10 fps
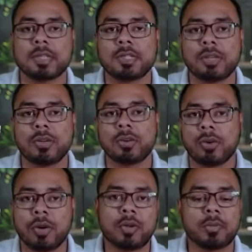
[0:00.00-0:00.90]
is 0
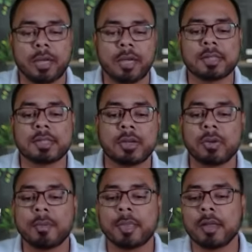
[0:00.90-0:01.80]
or y is
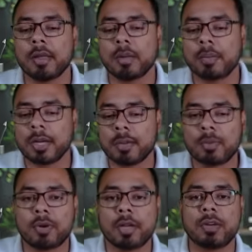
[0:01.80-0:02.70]
0. But
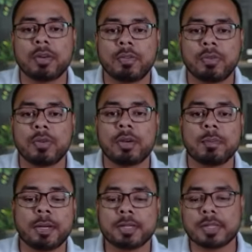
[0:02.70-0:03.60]
if product of two
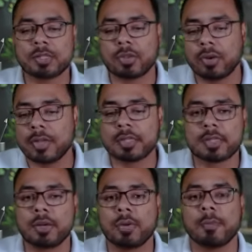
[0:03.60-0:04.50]
numbers is
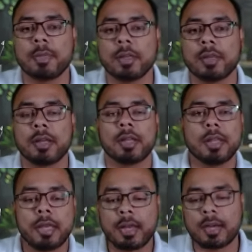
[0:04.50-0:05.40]
non-zero,
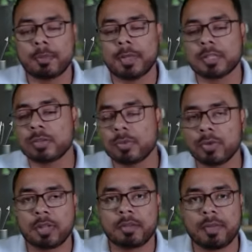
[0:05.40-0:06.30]
then it means
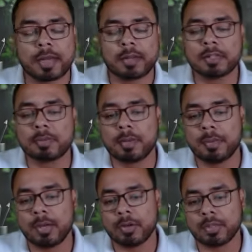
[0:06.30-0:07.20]
both the factors will
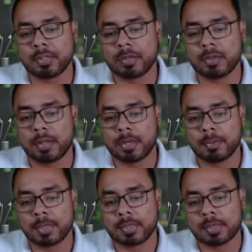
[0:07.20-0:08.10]
be non-zero. That
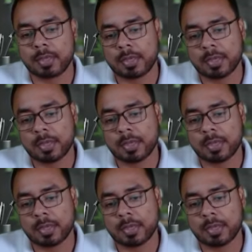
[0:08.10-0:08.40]
means